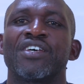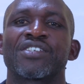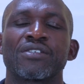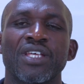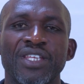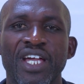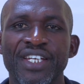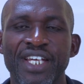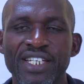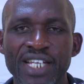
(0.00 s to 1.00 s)
so that they can
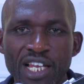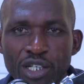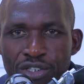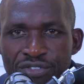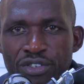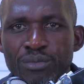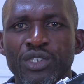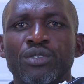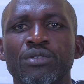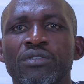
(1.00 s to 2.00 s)
get a lot from
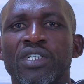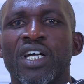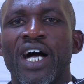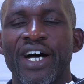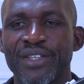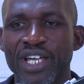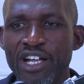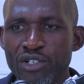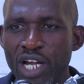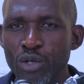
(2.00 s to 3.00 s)
you, and they're
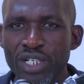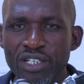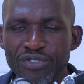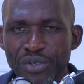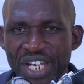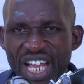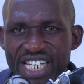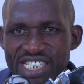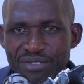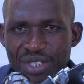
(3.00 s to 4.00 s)
actually looking for
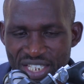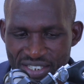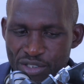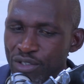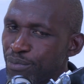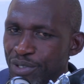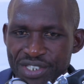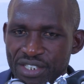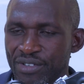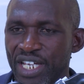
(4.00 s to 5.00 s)
negative things, not
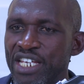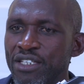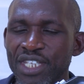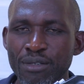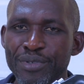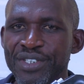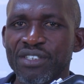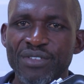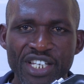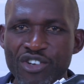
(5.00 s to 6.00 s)
positive. Anything
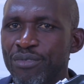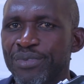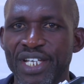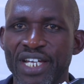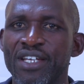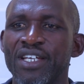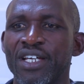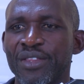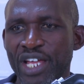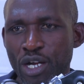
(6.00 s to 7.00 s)
positive they drop there.
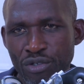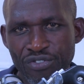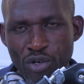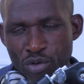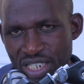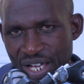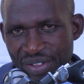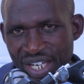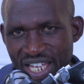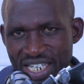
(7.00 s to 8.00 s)
They look for what are
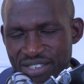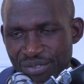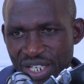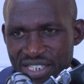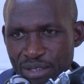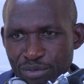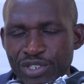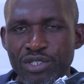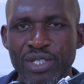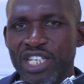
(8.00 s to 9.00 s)
the negative things
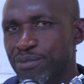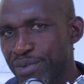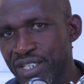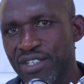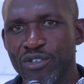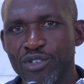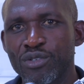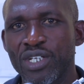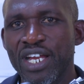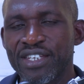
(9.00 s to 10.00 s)
about you they spread. Oh,
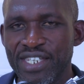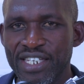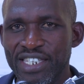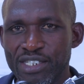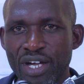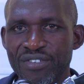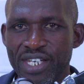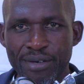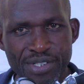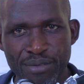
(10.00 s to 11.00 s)
today he said his wife
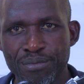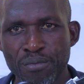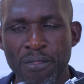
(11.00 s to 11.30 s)
slapped him.